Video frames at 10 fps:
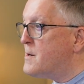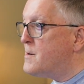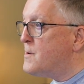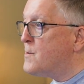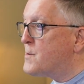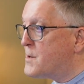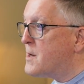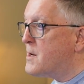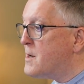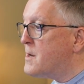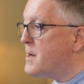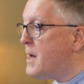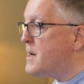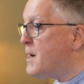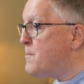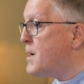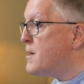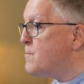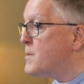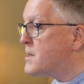and you'll see, hey, I
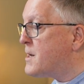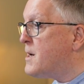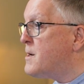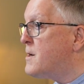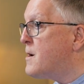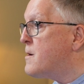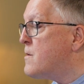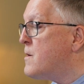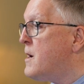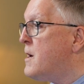made a mistake here.